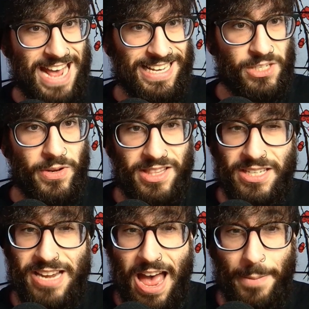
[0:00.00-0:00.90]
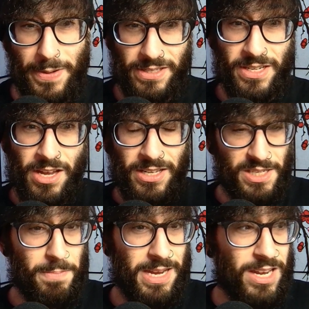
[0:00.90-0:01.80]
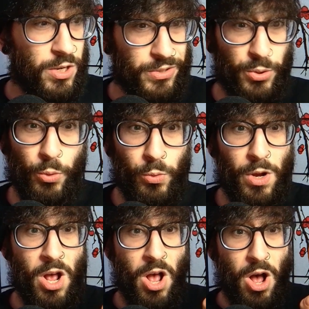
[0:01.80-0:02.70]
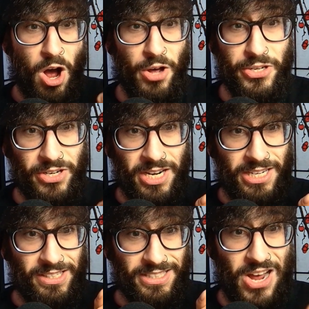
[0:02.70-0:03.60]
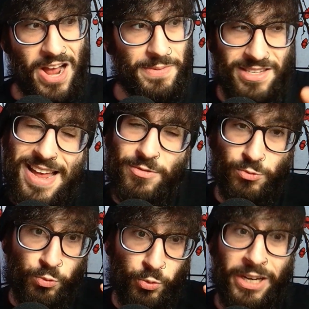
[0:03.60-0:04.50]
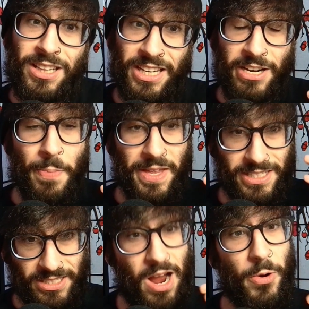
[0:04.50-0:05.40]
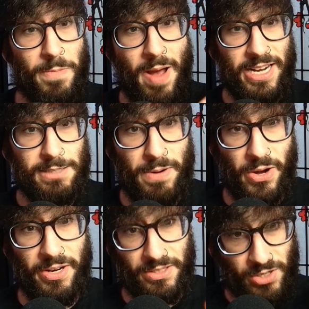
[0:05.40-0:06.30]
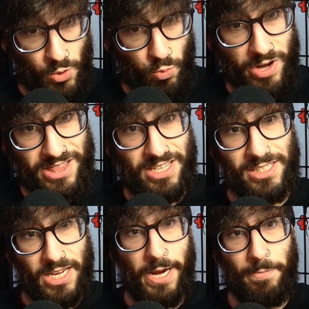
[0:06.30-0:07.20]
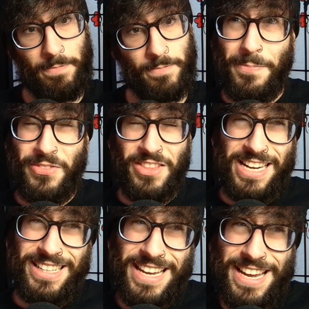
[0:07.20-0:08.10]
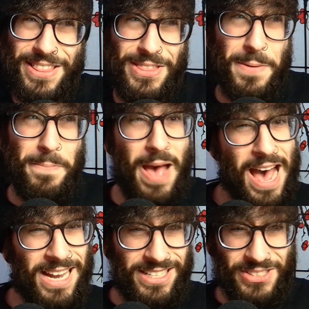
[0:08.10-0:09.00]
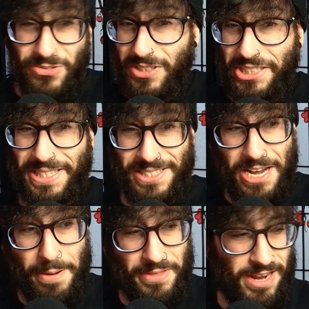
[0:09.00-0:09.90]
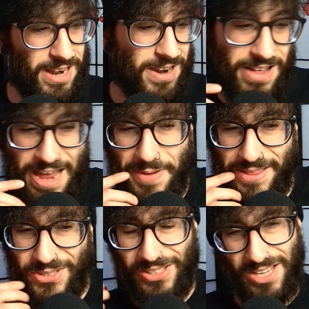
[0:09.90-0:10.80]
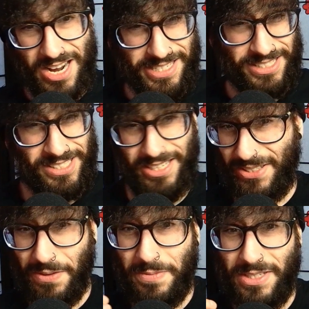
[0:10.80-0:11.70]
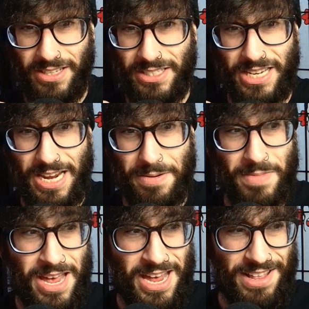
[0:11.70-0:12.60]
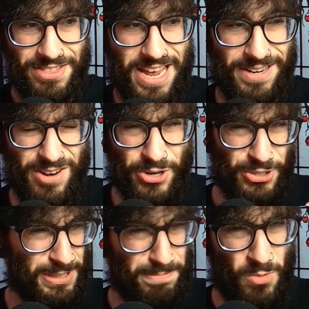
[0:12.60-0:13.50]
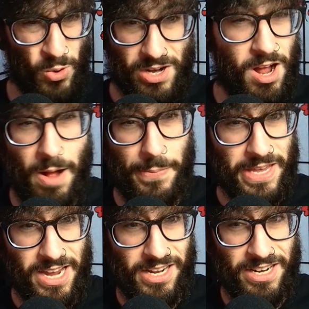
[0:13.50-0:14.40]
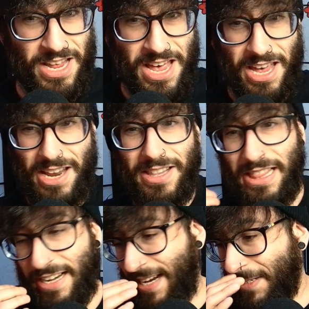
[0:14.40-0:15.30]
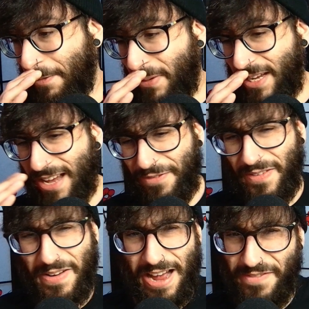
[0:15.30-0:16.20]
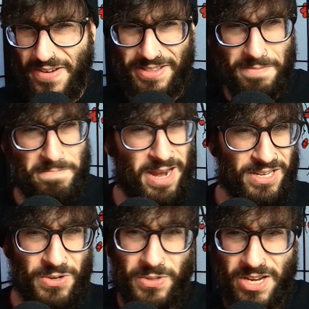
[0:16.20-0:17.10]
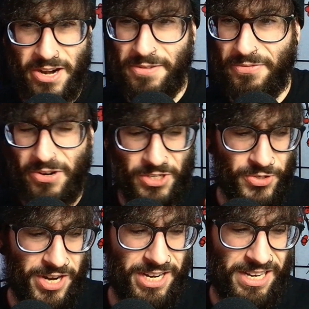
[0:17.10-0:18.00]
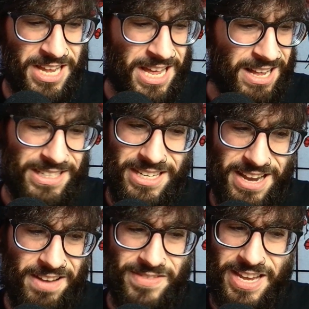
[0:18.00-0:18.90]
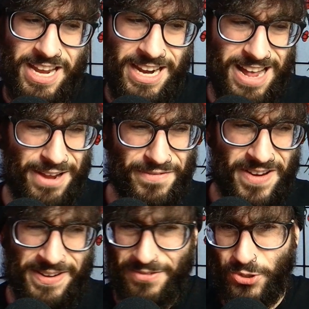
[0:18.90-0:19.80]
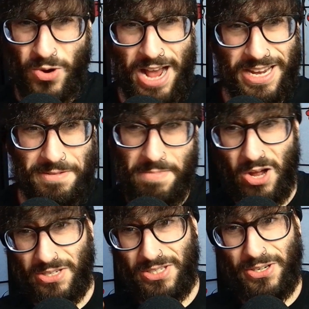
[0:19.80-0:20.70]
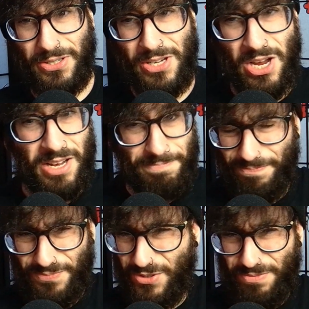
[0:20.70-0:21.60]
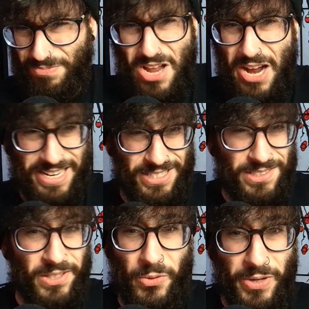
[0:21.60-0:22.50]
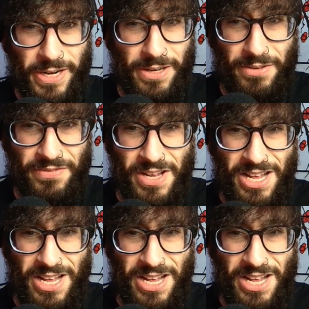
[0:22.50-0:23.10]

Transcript: guess what? This happened to me 2 other times, and that really soured my experience with this game. And like, the bad doesn't really stop there. I mean, there's a lot of systems in this game that are just more complicated than they need to be. I find the menus kind of frustrating to navigate. I find tracking monsters not intuitive,